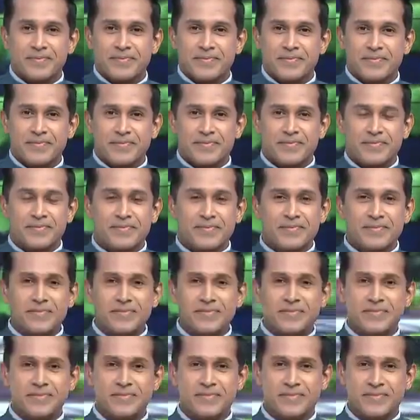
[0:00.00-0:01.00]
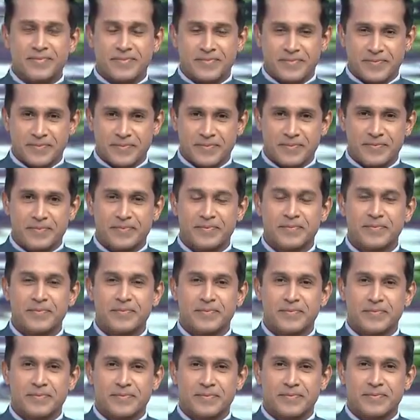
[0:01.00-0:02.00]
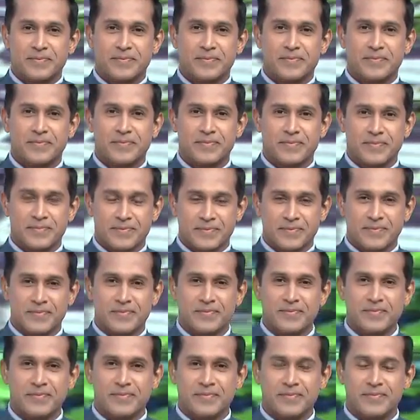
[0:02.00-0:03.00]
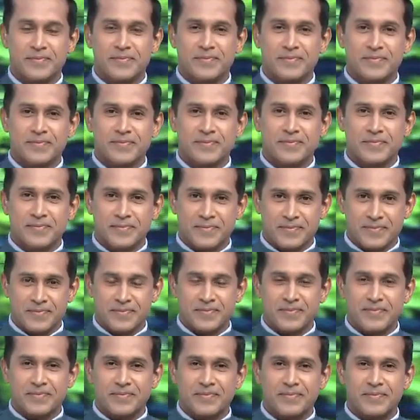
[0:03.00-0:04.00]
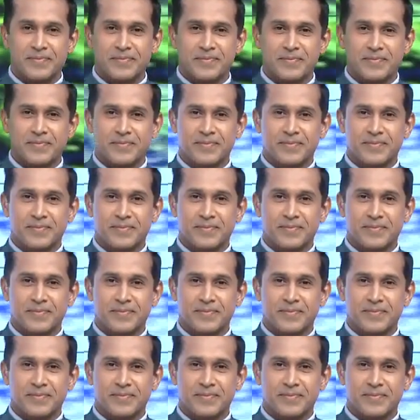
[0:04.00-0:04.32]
[no speech]